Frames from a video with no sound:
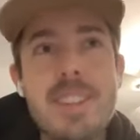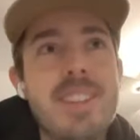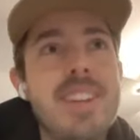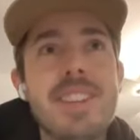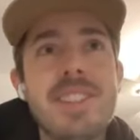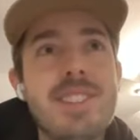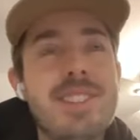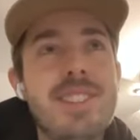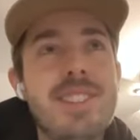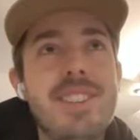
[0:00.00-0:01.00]

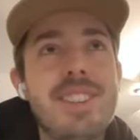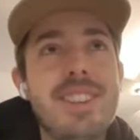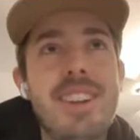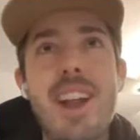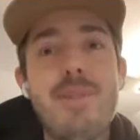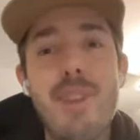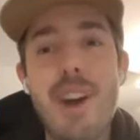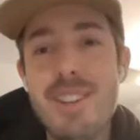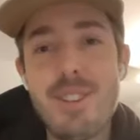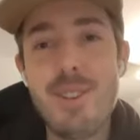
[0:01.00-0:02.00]
business kind of
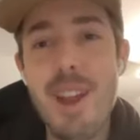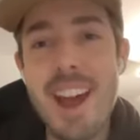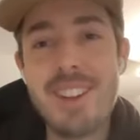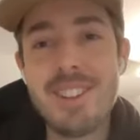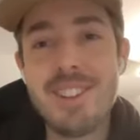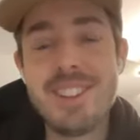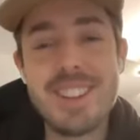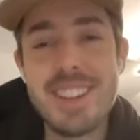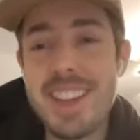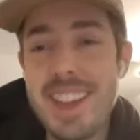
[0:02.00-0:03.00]
underground
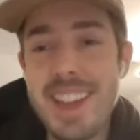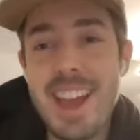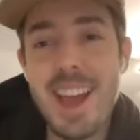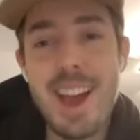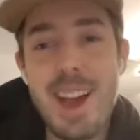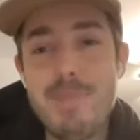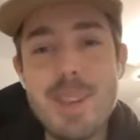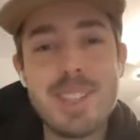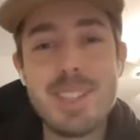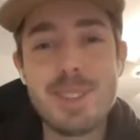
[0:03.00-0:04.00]
uh,
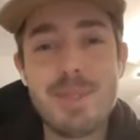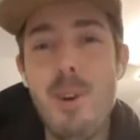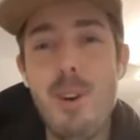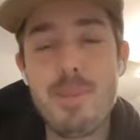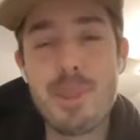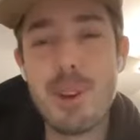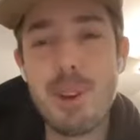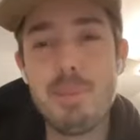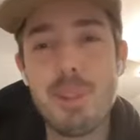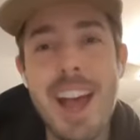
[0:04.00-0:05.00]
business forum
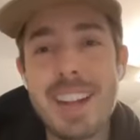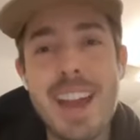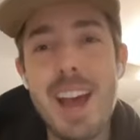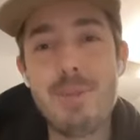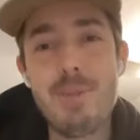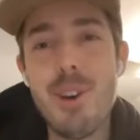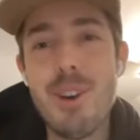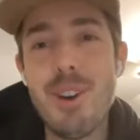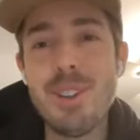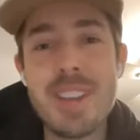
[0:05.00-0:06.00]
called Black Hat
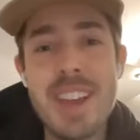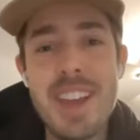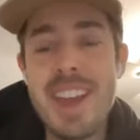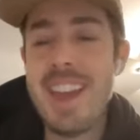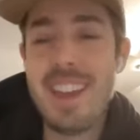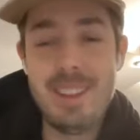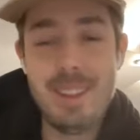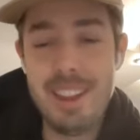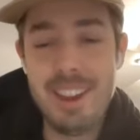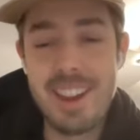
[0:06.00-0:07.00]
World,
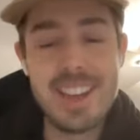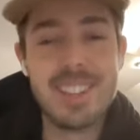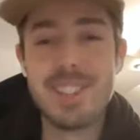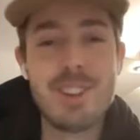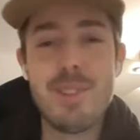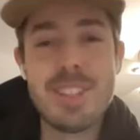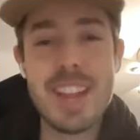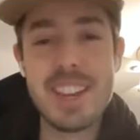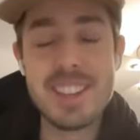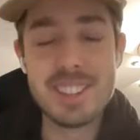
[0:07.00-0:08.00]
uh, yeah, just over
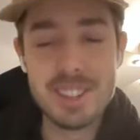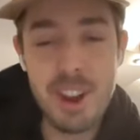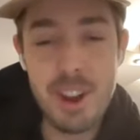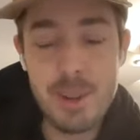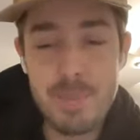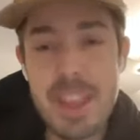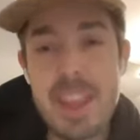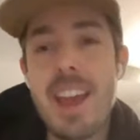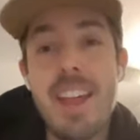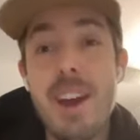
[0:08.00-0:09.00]
ten years ago.
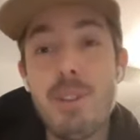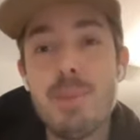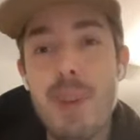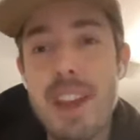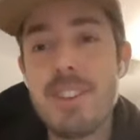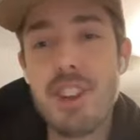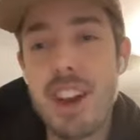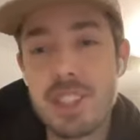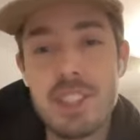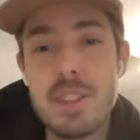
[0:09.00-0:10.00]
And that was my
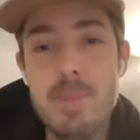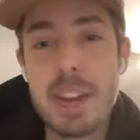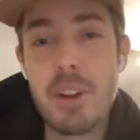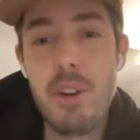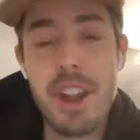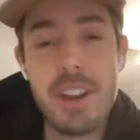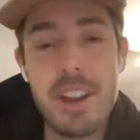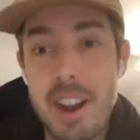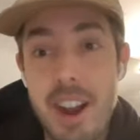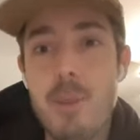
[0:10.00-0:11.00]
introduction to
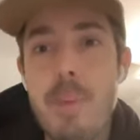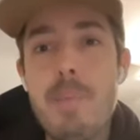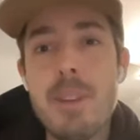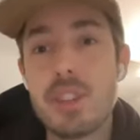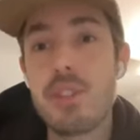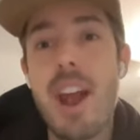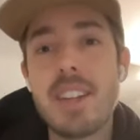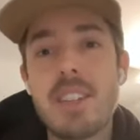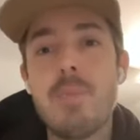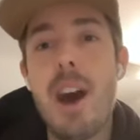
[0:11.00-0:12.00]
Bitcoin. And I remember
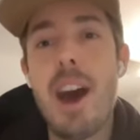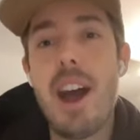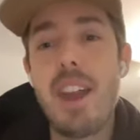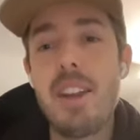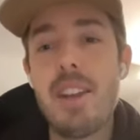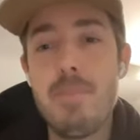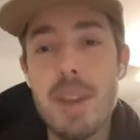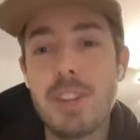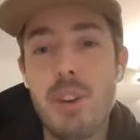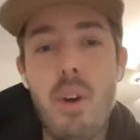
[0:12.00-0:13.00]
trying to buy
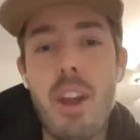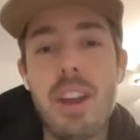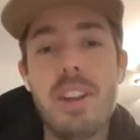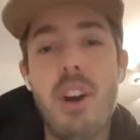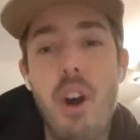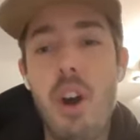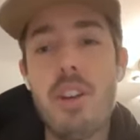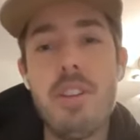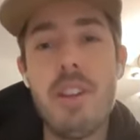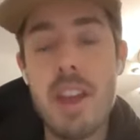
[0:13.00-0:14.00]
Bitcoin
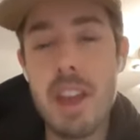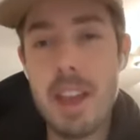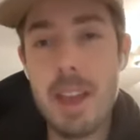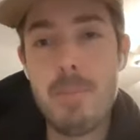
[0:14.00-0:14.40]
on